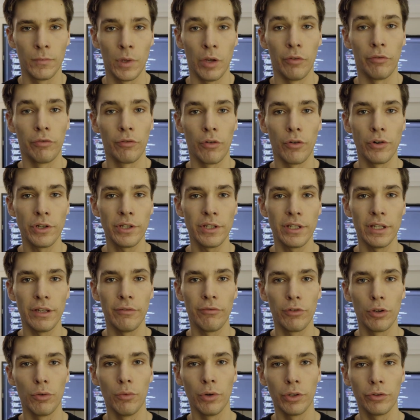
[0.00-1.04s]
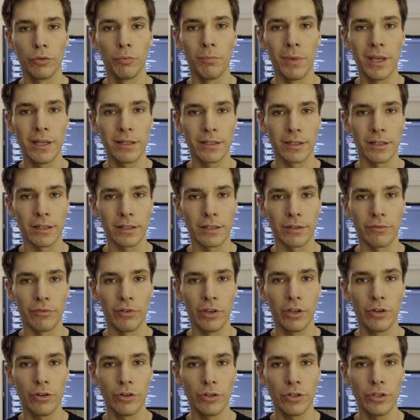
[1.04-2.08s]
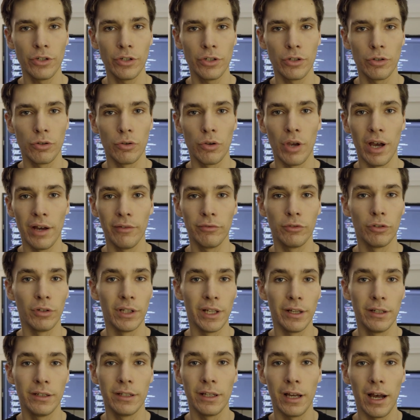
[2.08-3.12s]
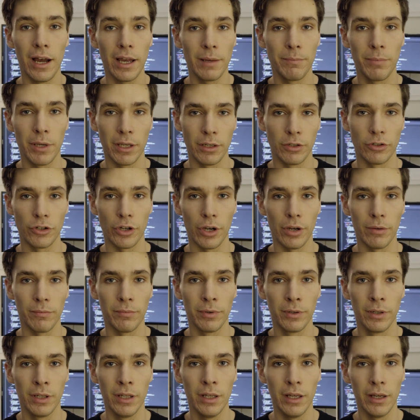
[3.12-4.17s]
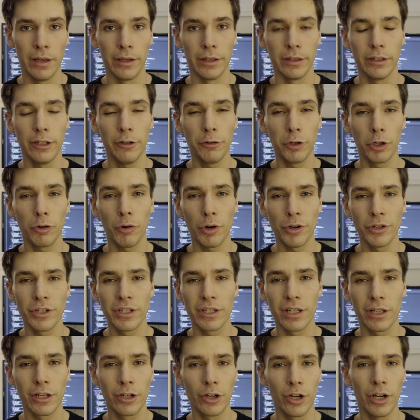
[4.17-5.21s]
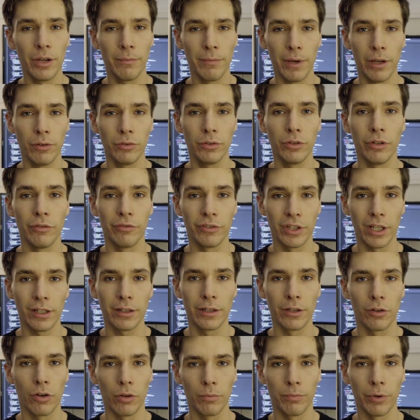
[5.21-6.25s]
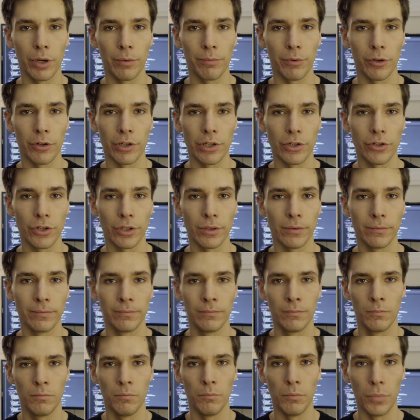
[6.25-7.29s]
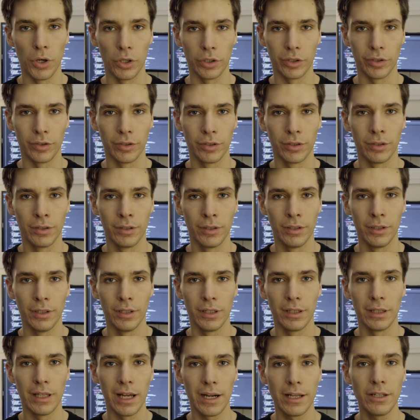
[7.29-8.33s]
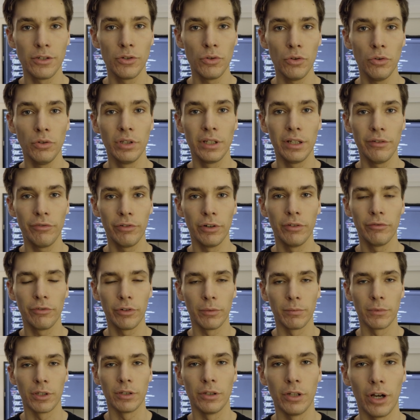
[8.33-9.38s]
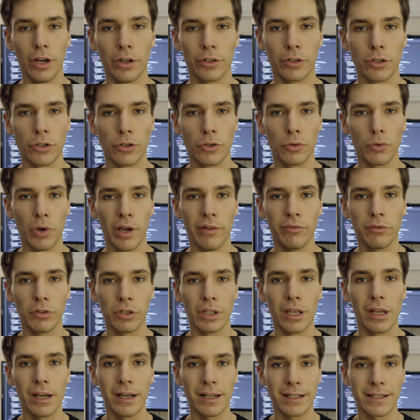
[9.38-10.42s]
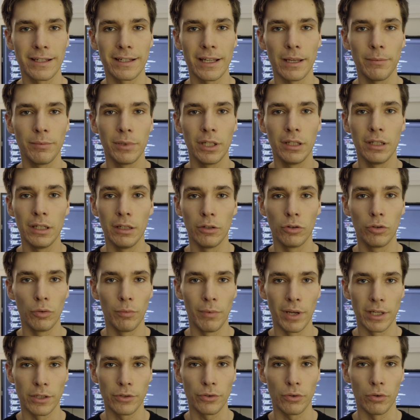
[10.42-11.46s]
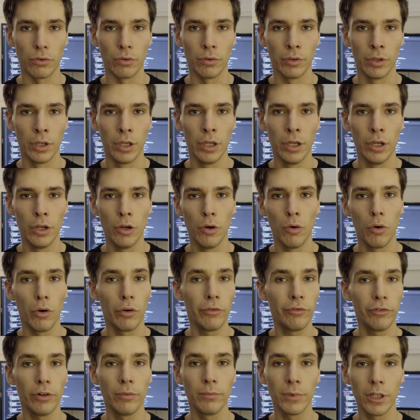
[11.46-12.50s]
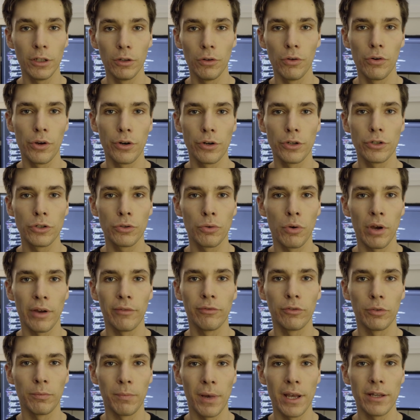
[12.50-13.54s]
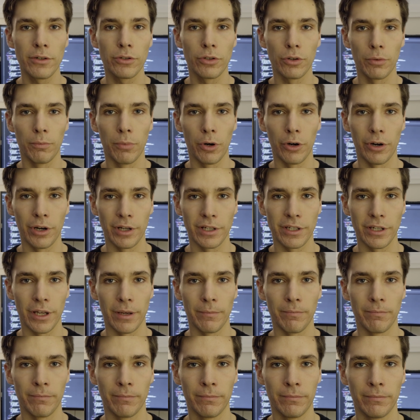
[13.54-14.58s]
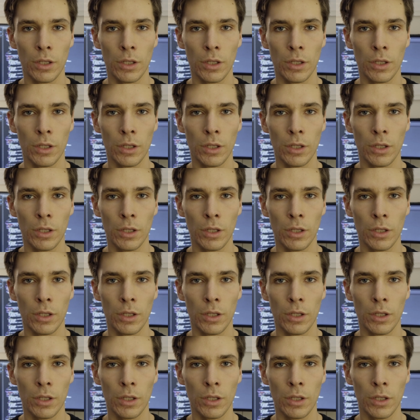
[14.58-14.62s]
Of course, if you want to make six figures, you have to land a high-paying job, and that requires a good amount of technical preparation. But that is no different from the doctors who have to get accepted into med school, or from the lawyers who have to pass their bar exam.